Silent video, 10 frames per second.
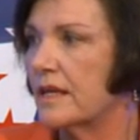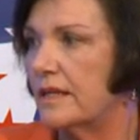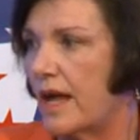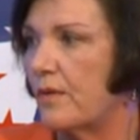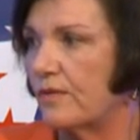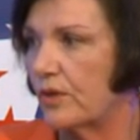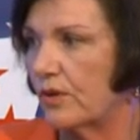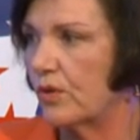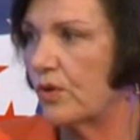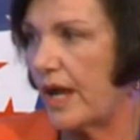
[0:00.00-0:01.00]
Now we've got to
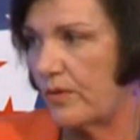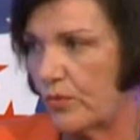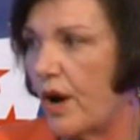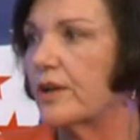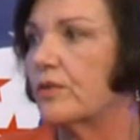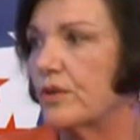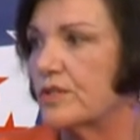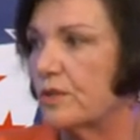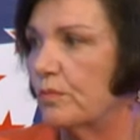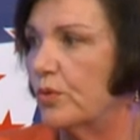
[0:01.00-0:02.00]
look at right
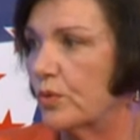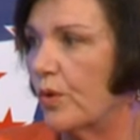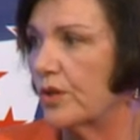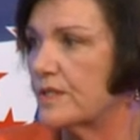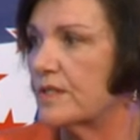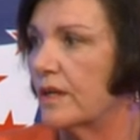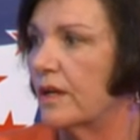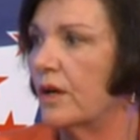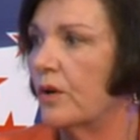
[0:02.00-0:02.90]
across the board what is the